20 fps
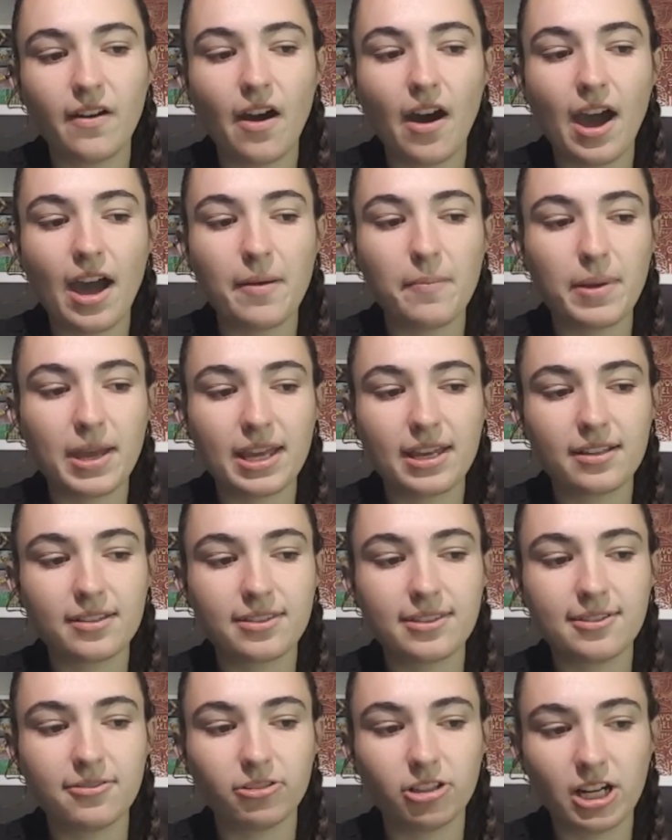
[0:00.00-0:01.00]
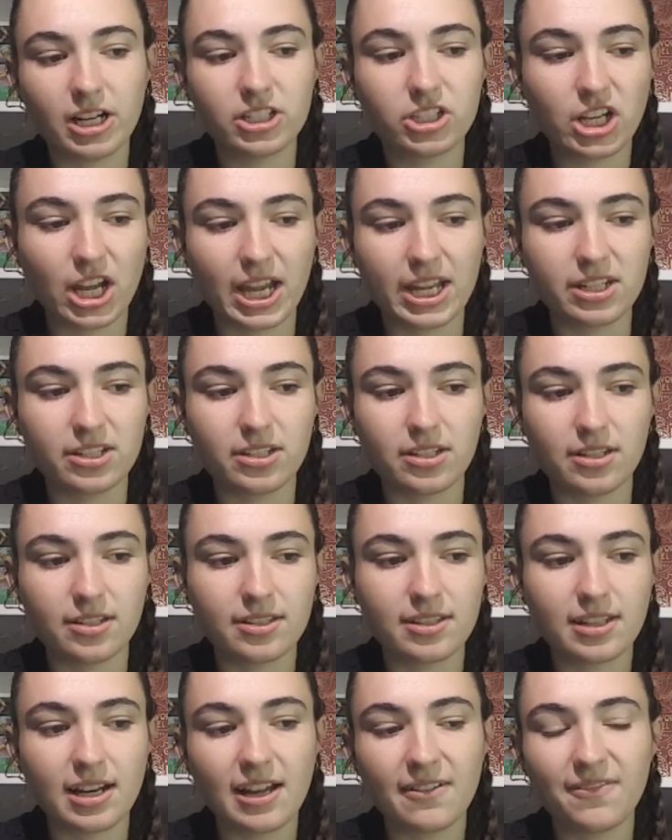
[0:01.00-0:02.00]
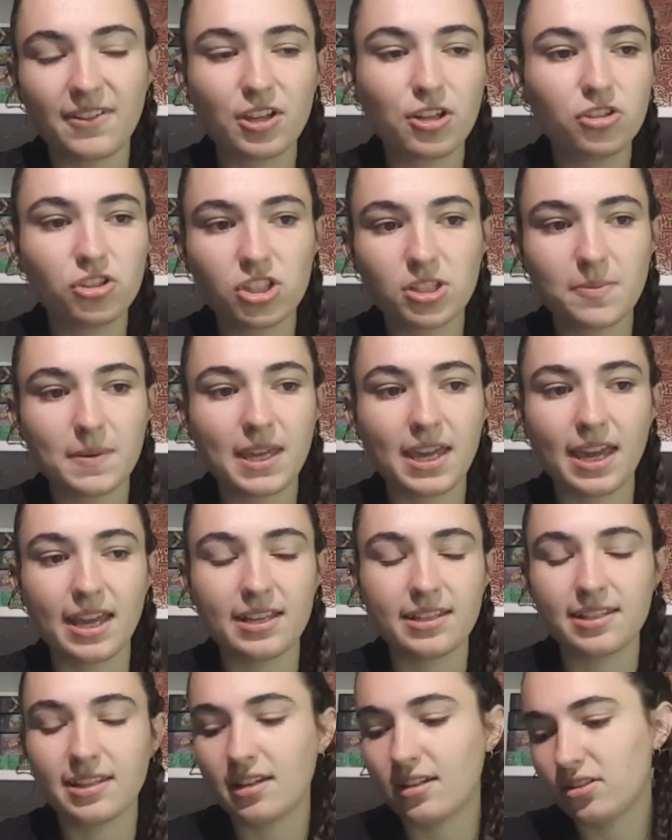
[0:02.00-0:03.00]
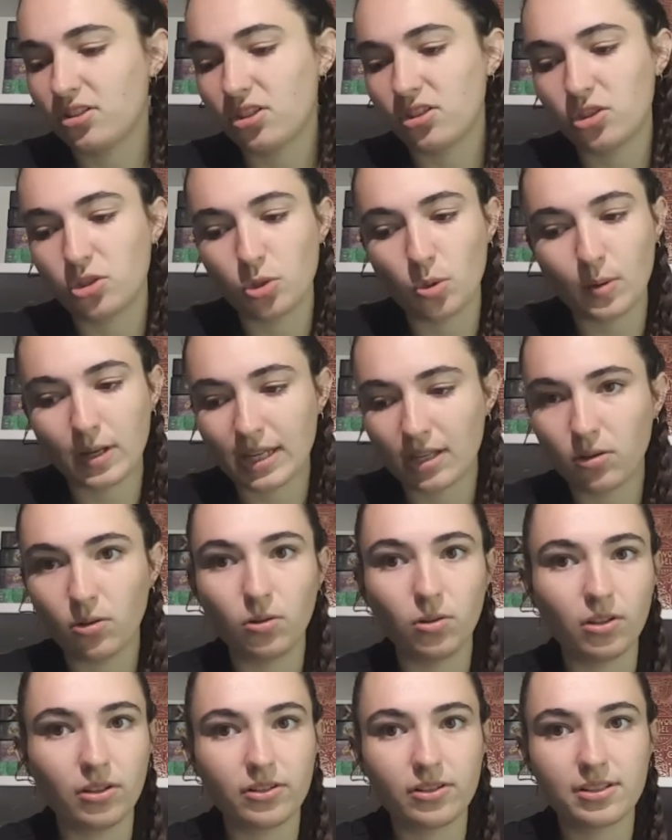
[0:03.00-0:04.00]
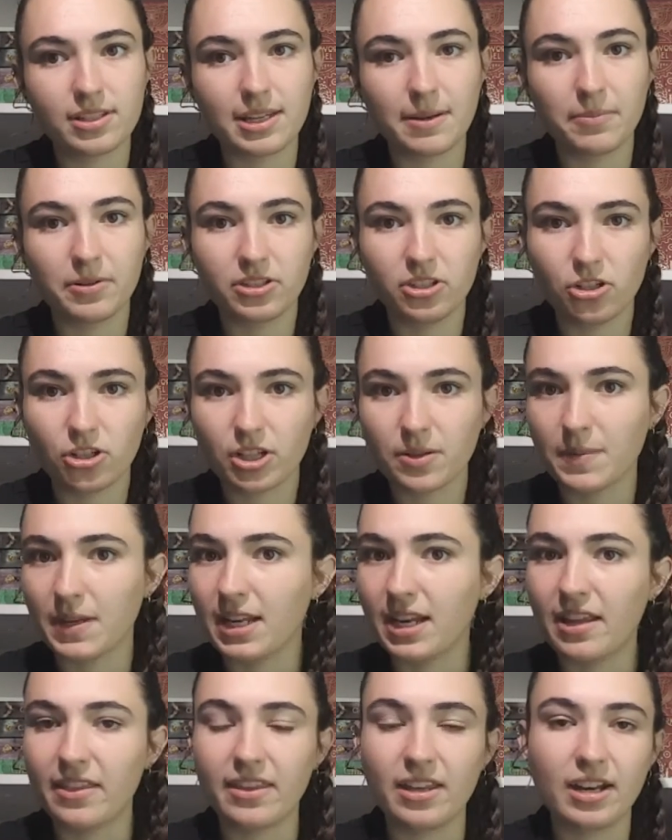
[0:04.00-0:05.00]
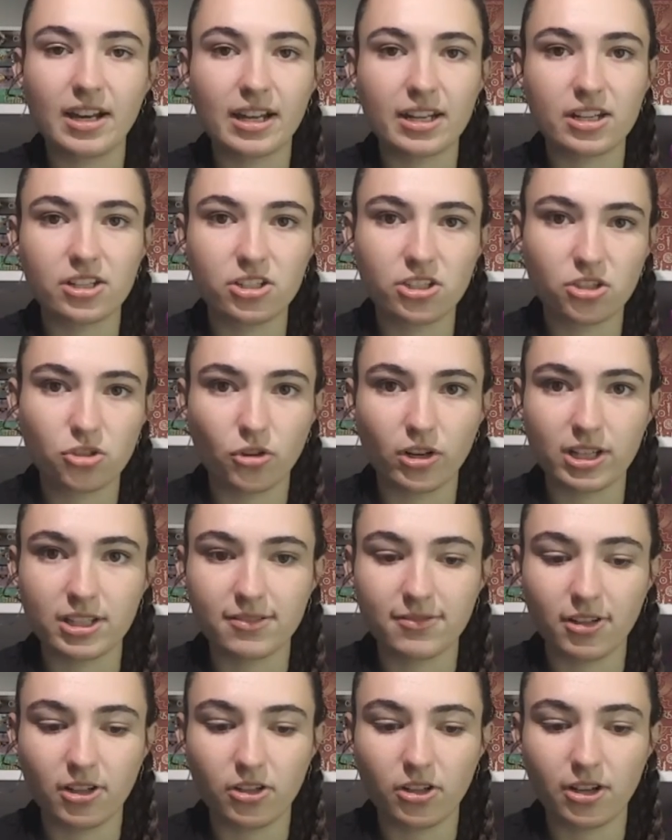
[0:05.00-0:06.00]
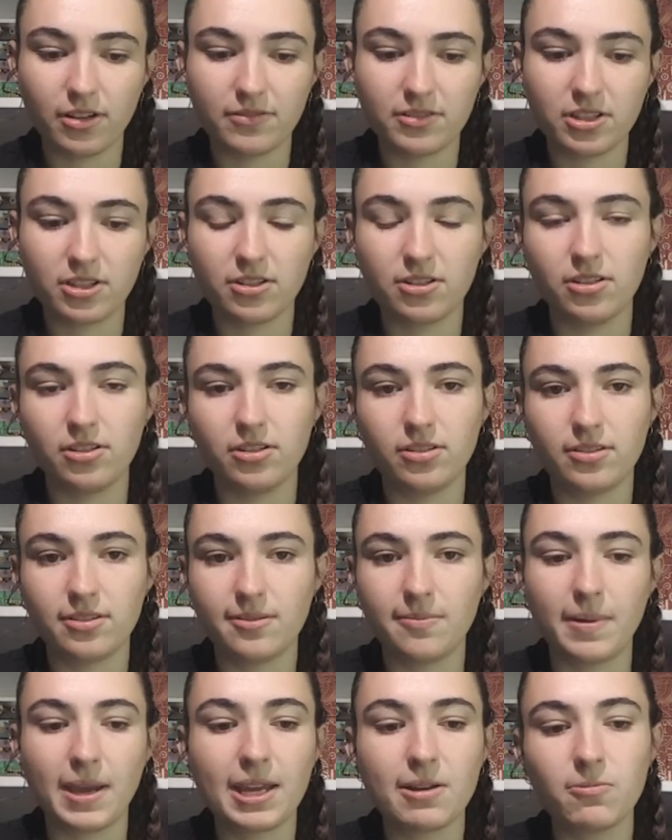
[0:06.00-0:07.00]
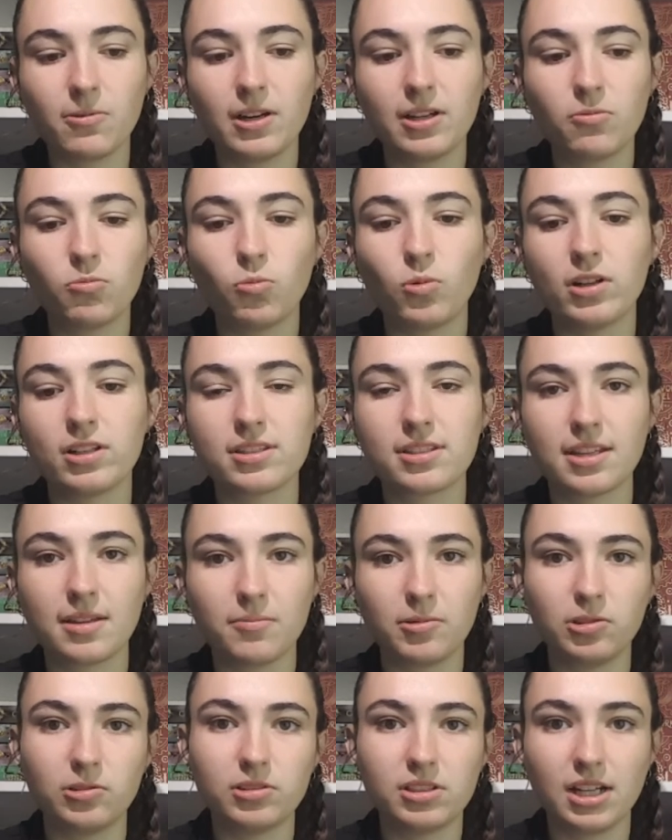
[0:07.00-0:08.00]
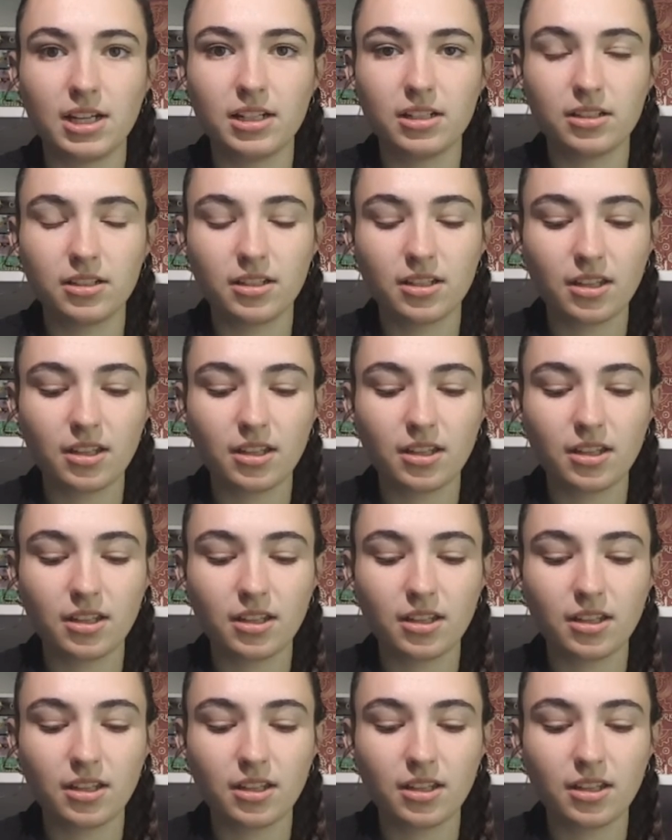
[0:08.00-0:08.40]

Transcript: I make the right changes. And I think it'll just be easier just doing it all on a separate document and then I can just transfer it over to the main one once I'm all done.